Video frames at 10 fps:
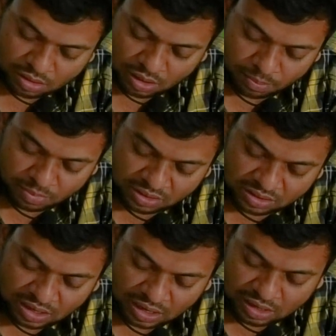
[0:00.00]
Amrit
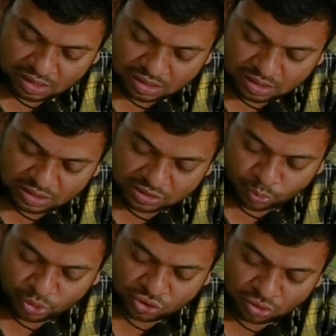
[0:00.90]
Kal is a
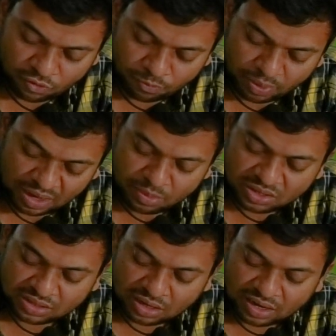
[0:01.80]
vision of Prime
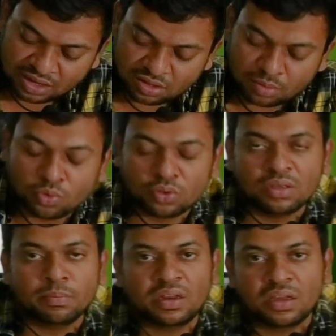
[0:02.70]
Minister Narendra
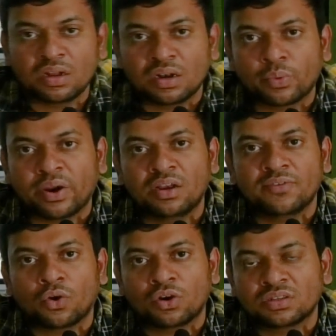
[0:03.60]
Modi, meaning
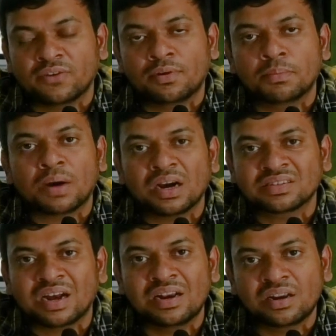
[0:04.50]
2047 marks
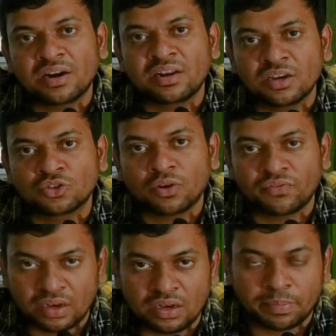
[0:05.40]
100 years of
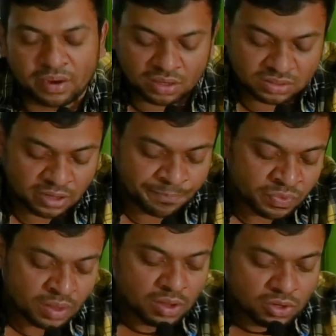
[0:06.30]
independence.
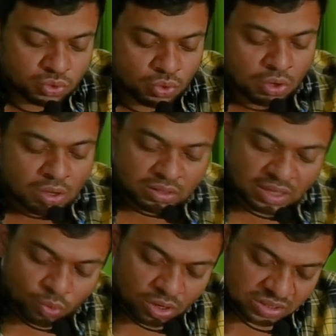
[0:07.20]
So
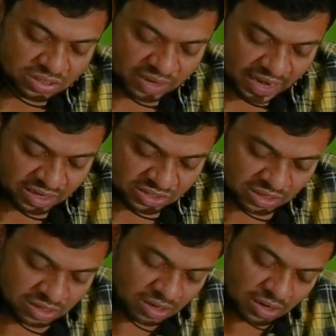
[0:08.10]
there was a
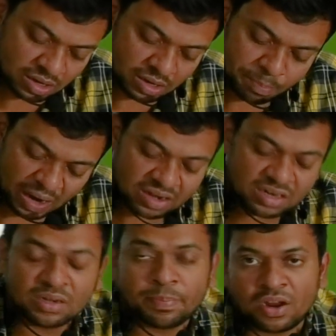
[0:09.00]
strategic
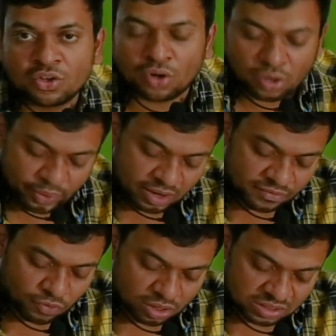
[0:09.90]
partnership horizon
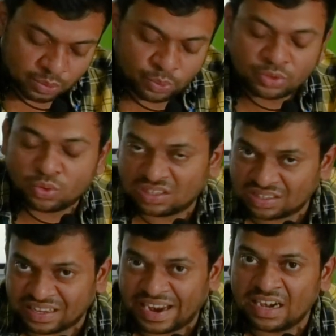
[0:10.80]
2047 which was
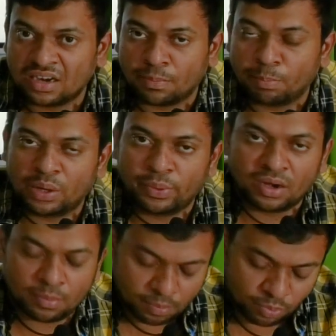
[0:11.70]
signed
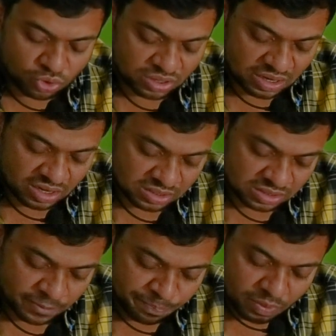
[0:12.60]
between both the
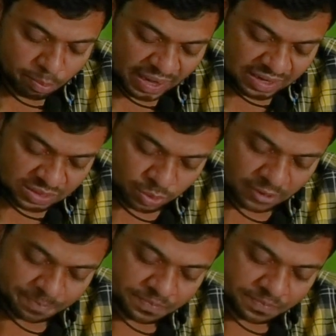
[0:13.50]
nations. Might as well